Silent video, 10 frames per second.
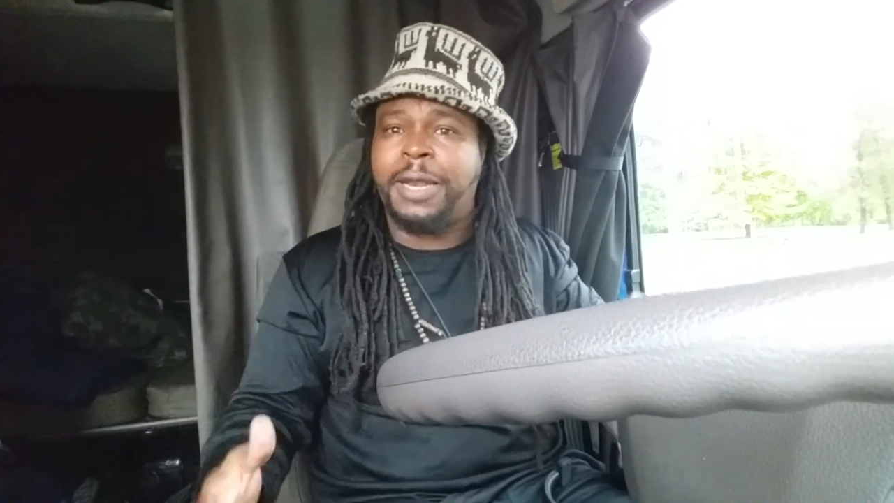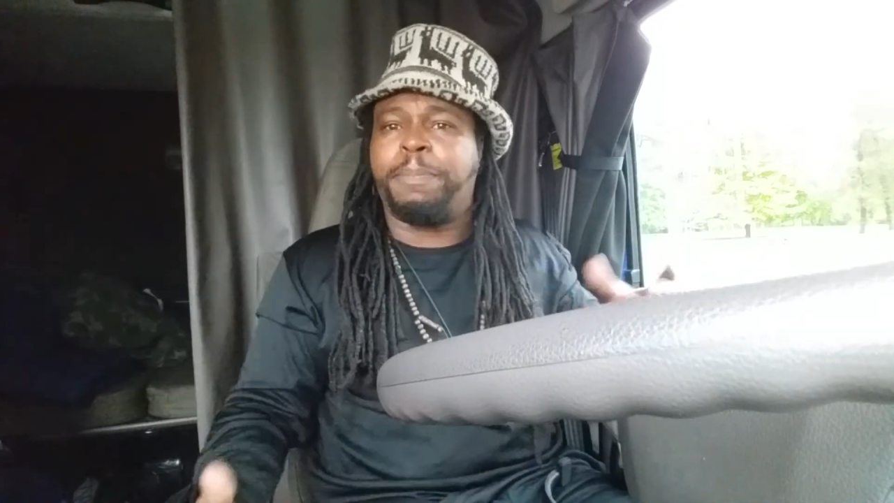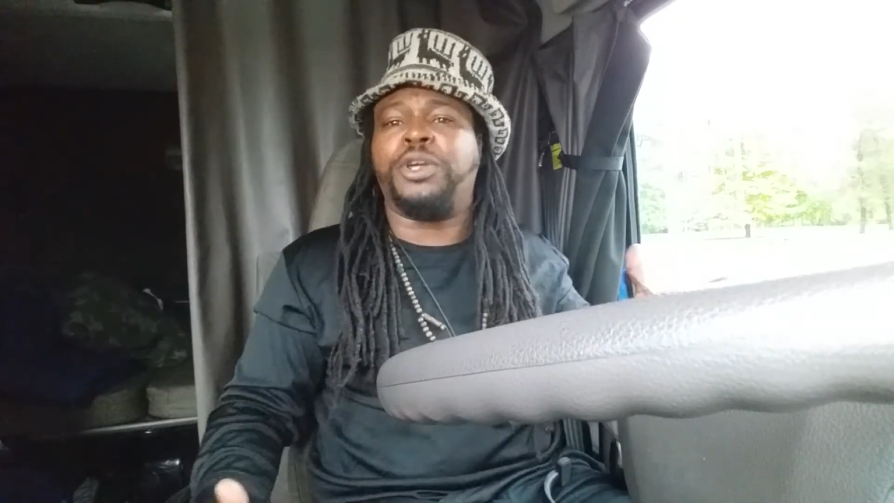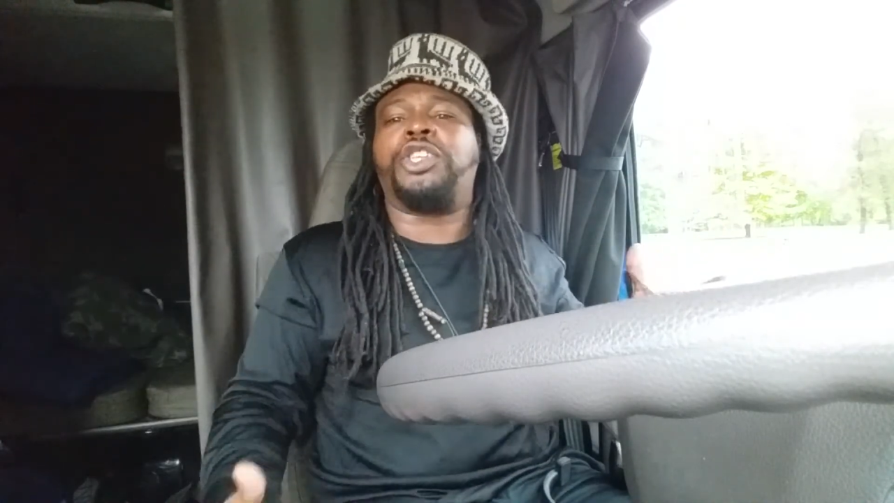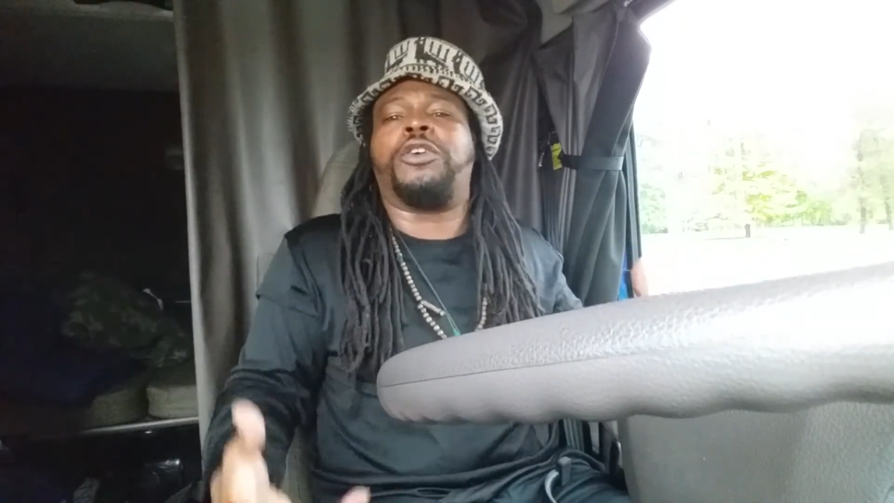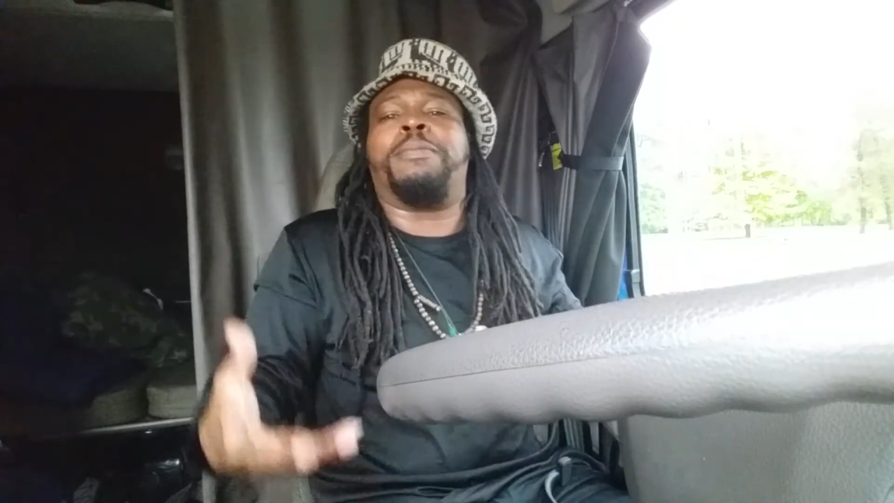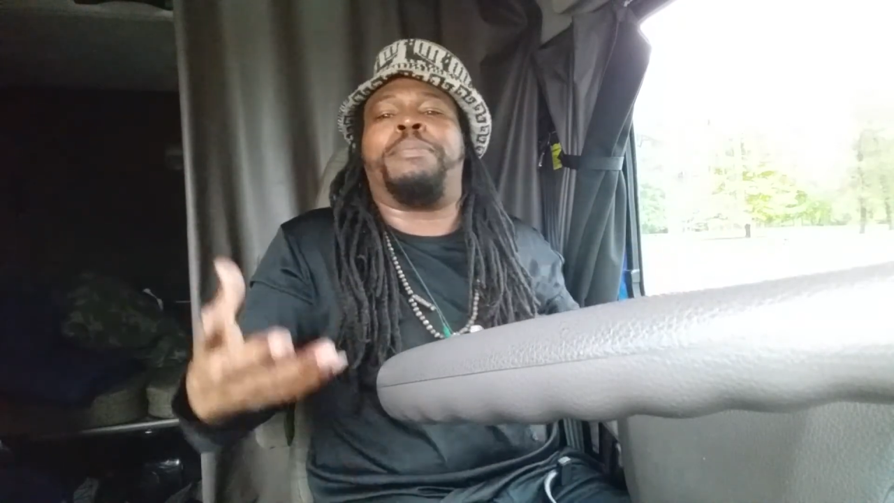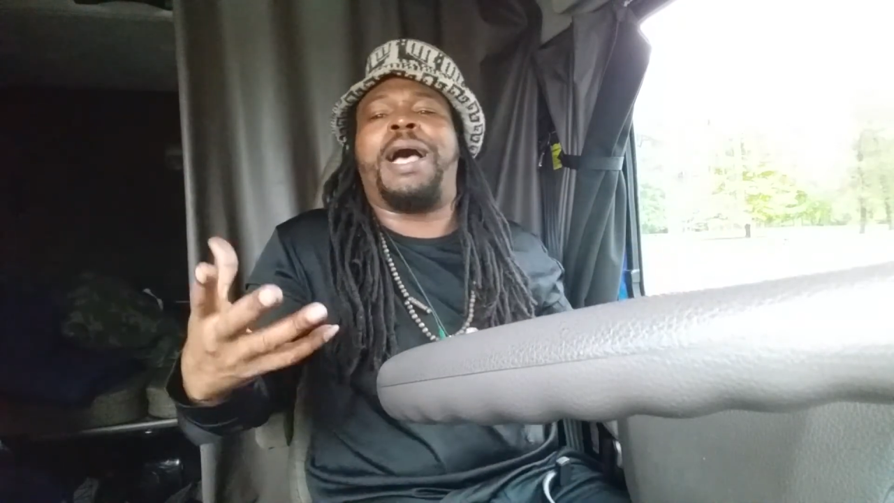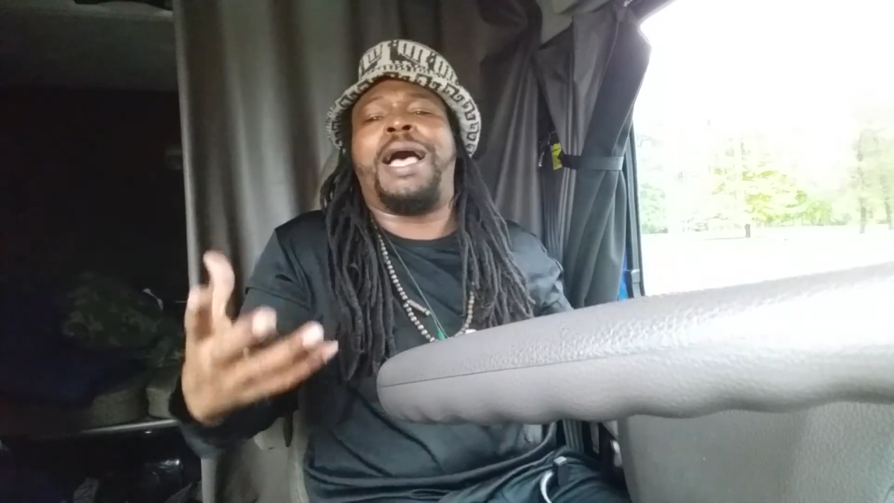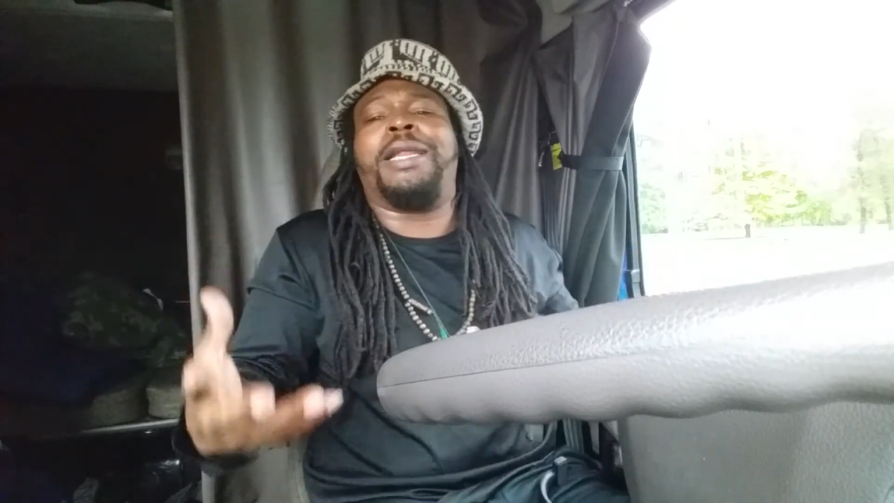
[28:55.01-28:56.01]
it'll put your
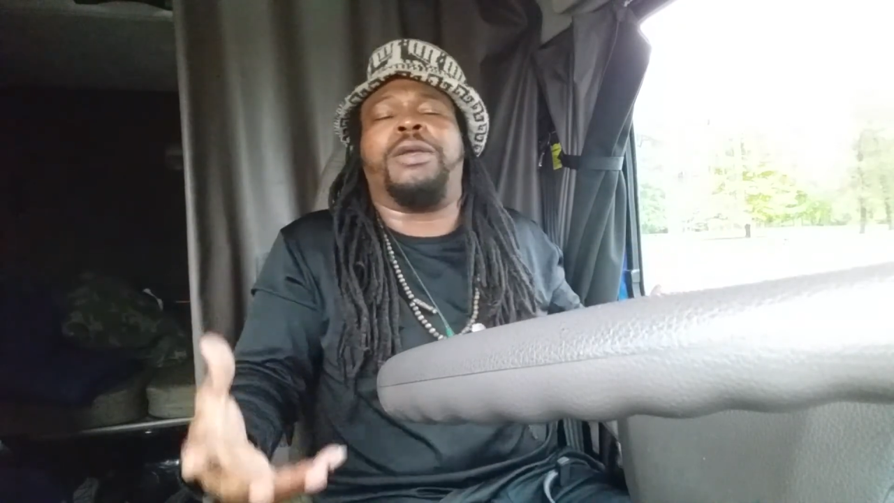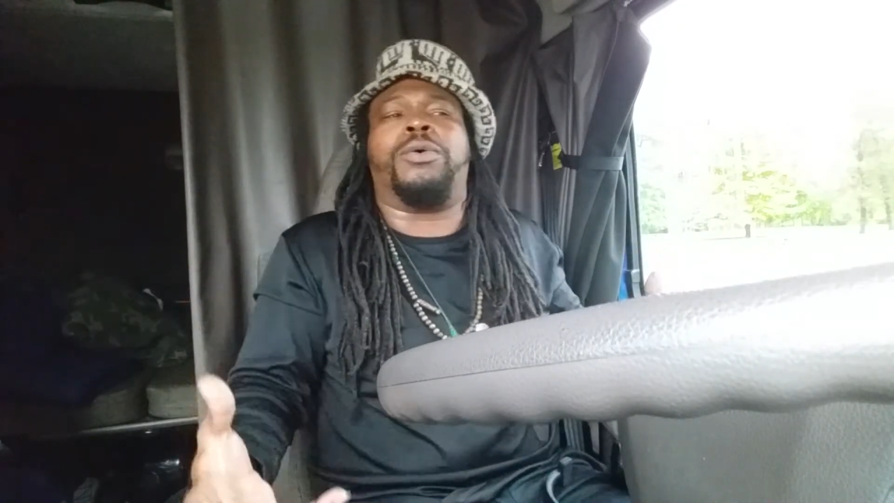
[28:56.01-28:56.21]
body